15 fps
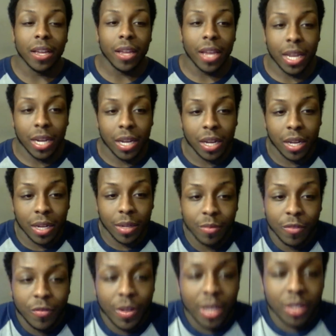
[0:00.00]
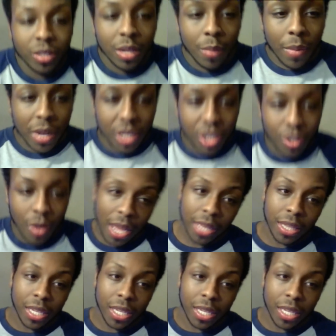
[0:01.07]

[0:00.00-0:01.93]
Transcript: And um Phaedra talking about she gonna have